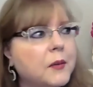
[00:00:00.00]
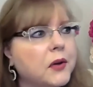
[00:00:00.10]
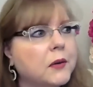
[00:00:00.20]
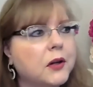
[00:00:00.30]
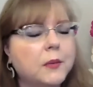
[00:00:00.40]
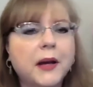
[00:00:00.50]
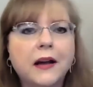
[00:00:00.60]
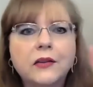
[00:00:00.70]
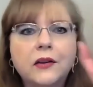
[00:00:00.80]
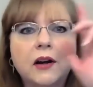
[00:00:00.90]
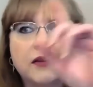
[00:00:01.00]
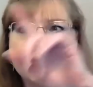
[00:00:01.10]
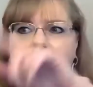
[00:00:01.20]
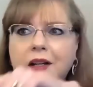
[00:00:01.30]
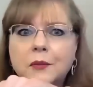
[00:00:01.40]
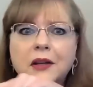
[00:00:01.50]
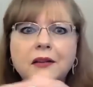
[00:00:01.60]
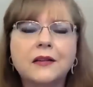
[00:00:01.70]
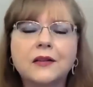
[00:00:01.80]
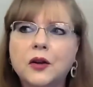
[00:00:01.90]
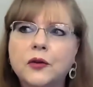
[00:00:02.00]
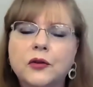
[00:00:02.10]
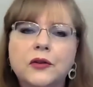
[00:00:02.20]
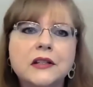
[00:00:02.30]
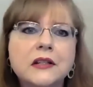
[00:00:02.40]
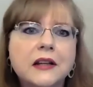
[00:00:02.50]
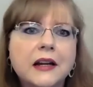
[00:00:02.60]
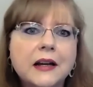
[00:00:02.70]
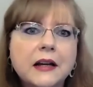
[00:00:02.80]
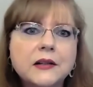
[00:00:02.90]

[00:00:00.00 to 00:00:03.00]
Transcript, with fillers: but I'm going to pass it off to him because he's closer into the